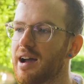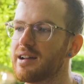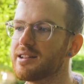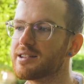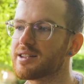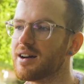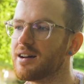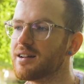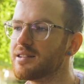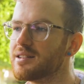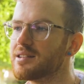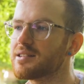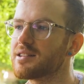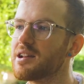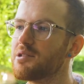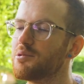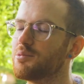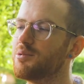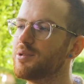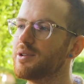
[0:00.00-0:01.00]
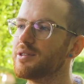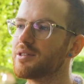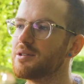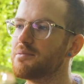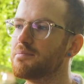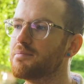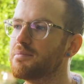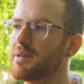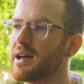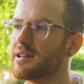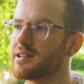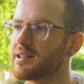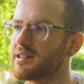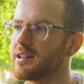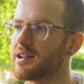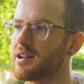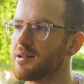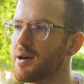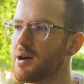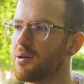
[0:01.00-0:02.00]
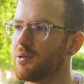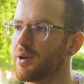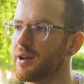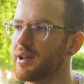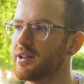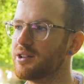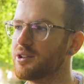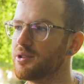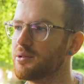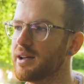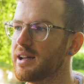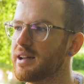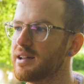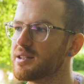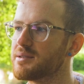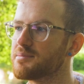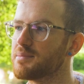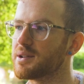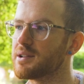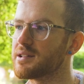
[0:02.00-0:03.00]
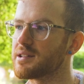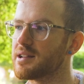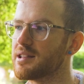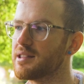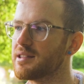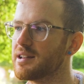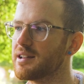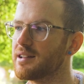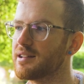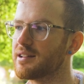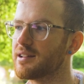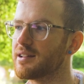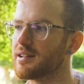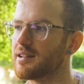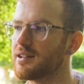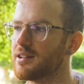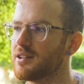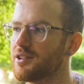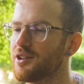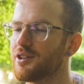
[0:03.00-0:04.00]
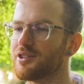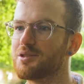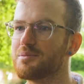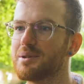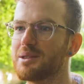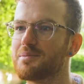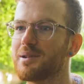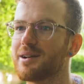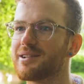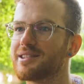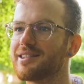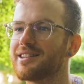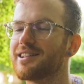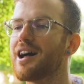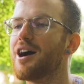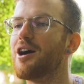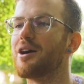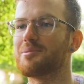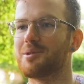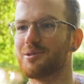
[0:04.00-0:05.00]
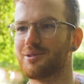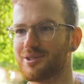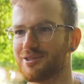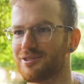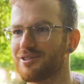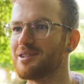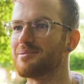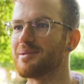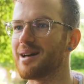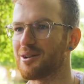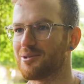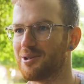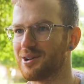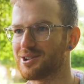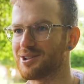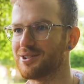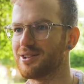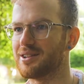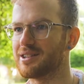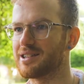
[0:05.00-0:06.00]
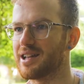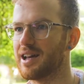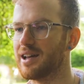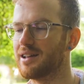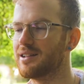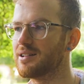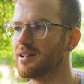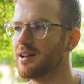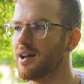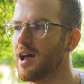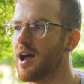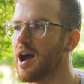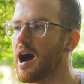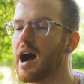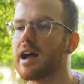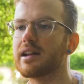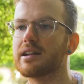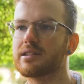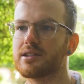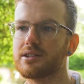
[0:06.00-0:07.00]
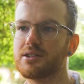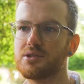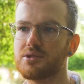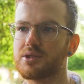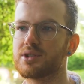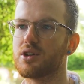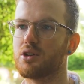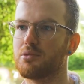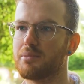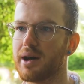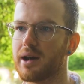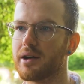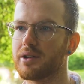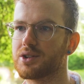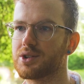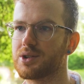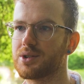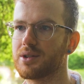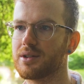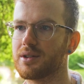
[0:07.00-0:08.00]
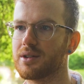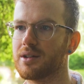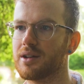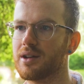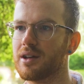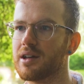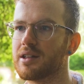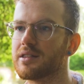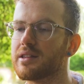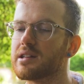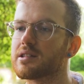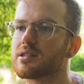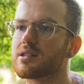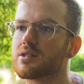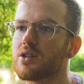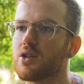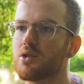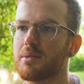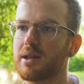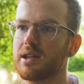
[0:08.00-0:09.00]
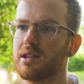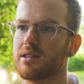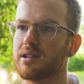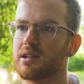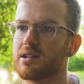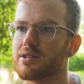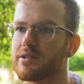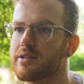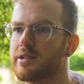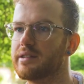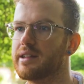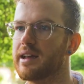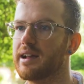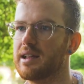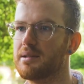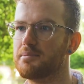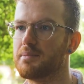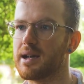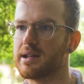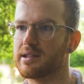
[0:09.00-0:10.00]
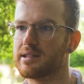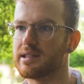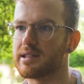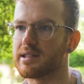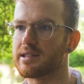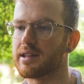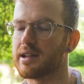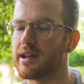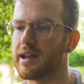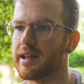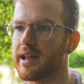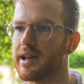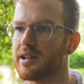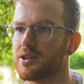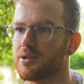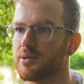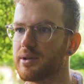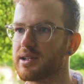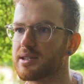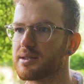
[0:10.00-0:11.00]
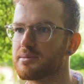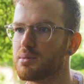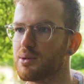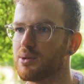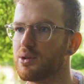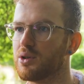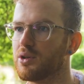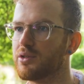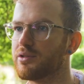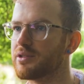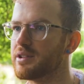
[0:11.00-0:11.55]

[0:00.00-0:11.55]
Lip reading: It's hard to say what the best thing about what I do is because I think, not to be the person that I'm going to flip that question on its head, I get to do so much. There's so many things on a daily basis that I get to explore.